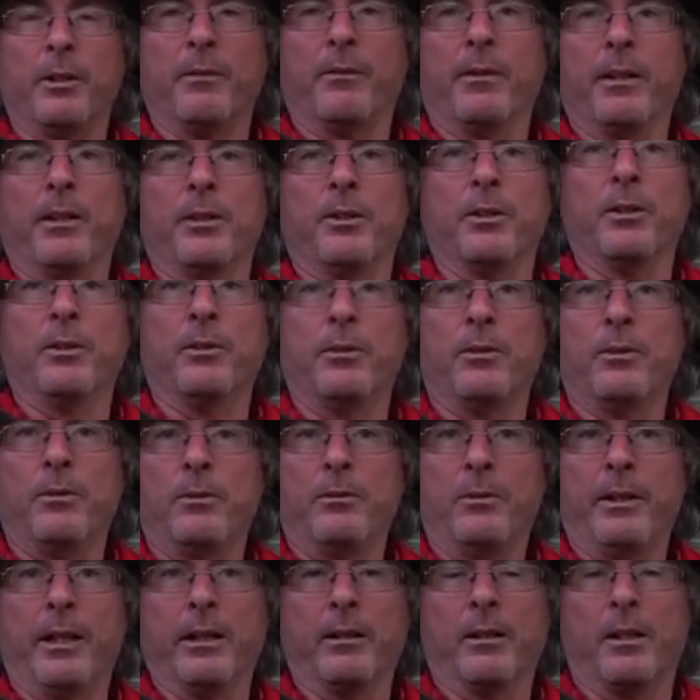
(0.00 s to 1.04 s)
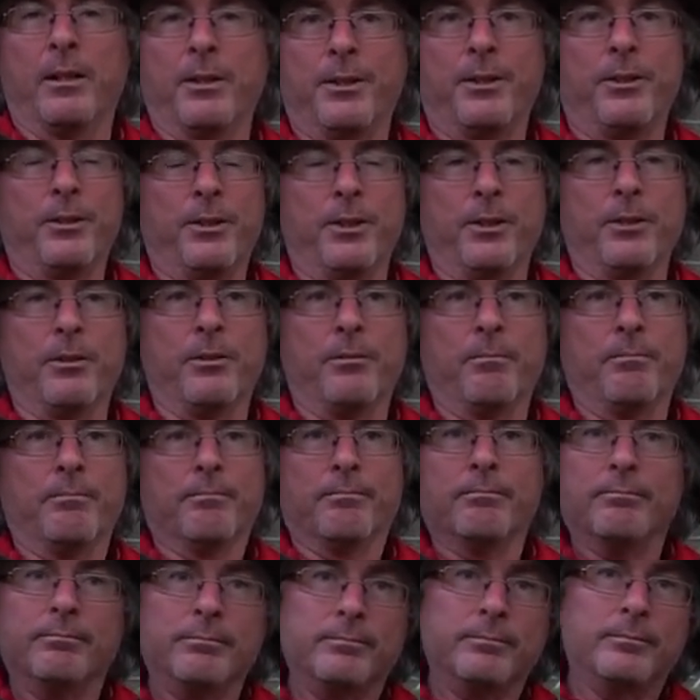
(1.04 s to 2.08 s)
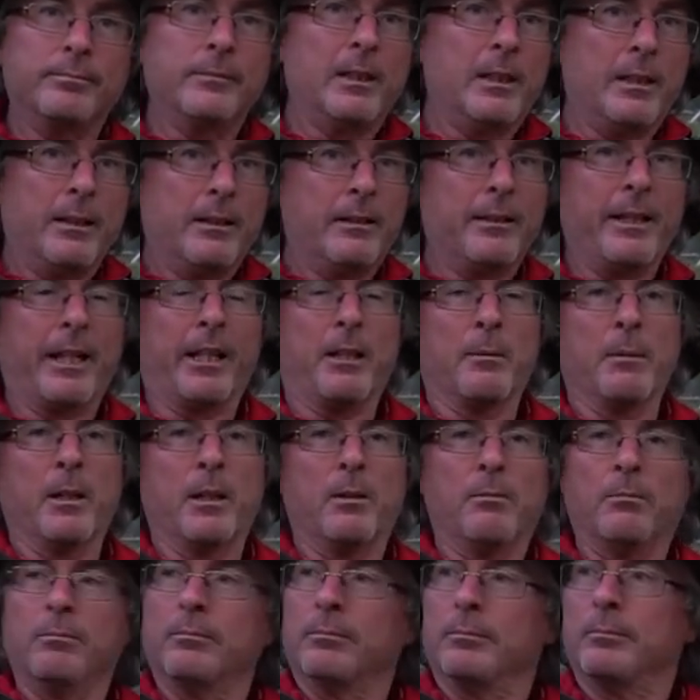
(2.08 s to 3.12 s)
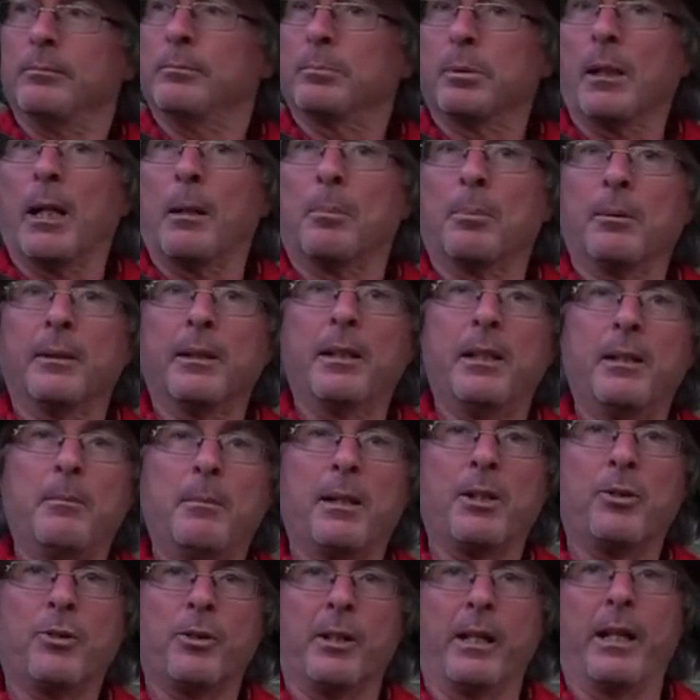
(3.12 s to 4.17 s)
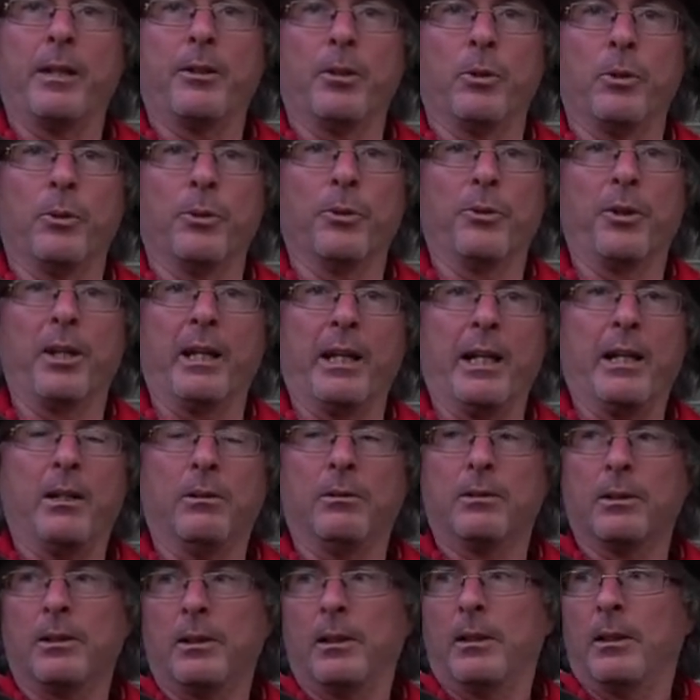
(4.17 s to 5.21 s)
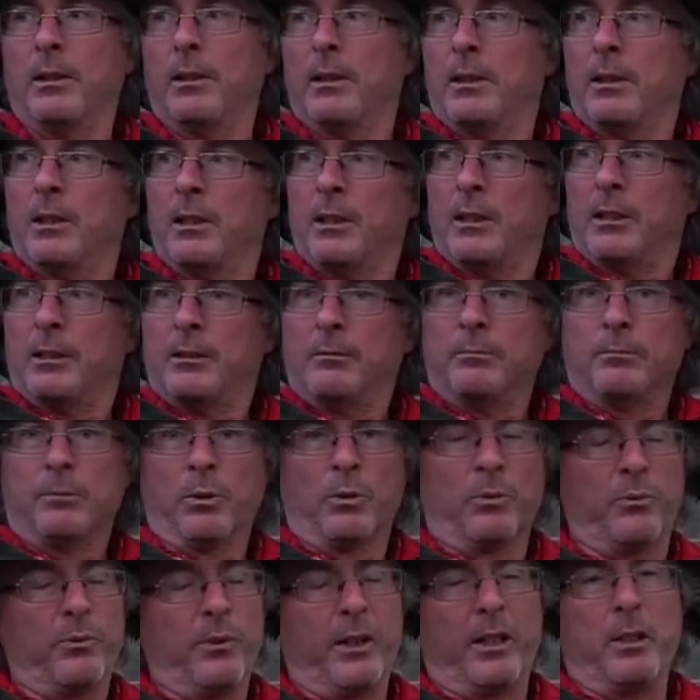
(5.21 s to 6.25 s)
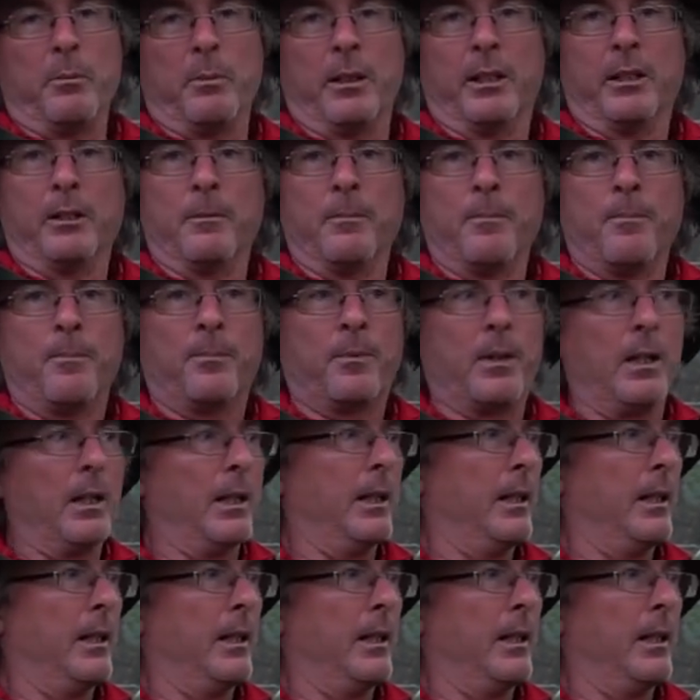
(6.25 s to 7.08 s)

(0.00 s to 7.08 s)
And if they do get on you, you take them out properly. Make sure you get the whole thing out. Don't freak about them.